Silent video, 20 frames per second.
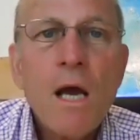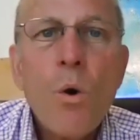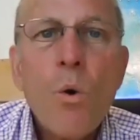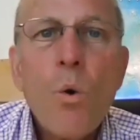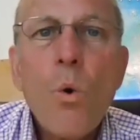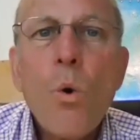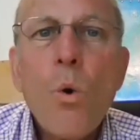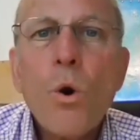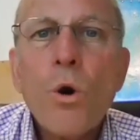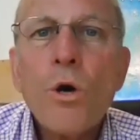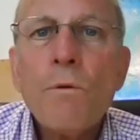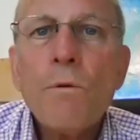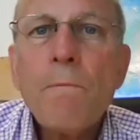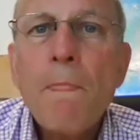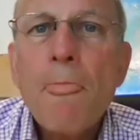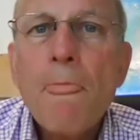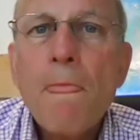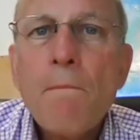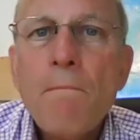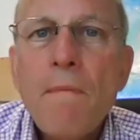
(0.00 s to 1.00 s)

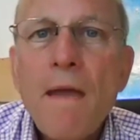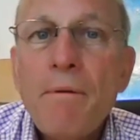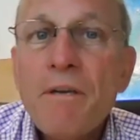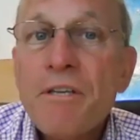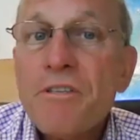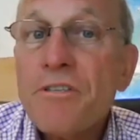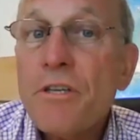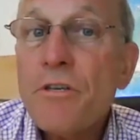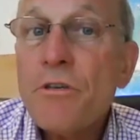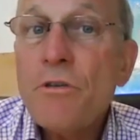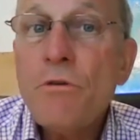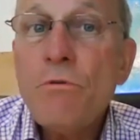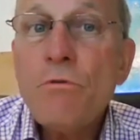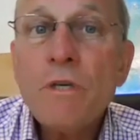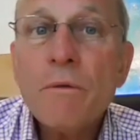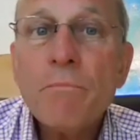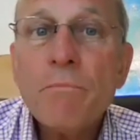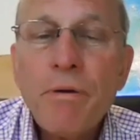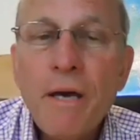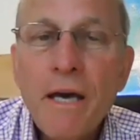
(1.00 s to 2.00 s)
Or maybe it's a new
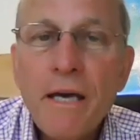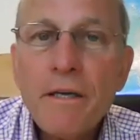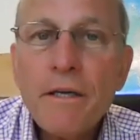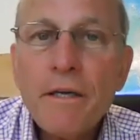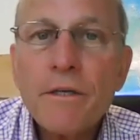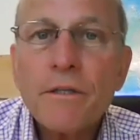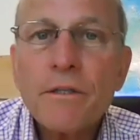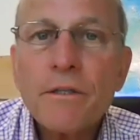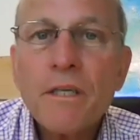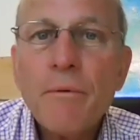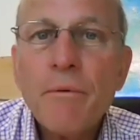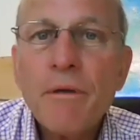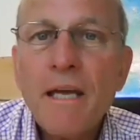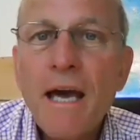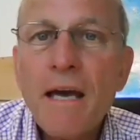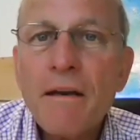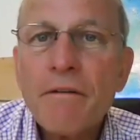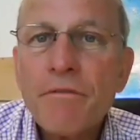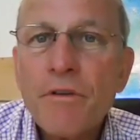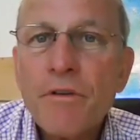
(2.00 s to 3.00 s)
competitor coming
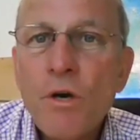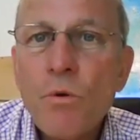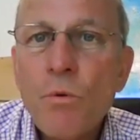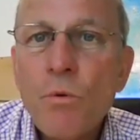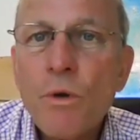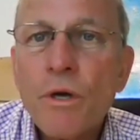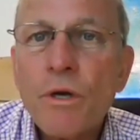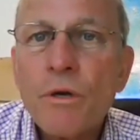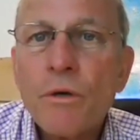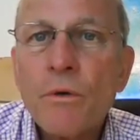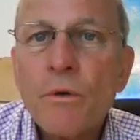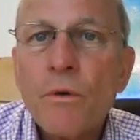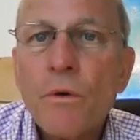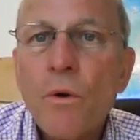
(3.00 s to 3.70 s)
out of nowhere.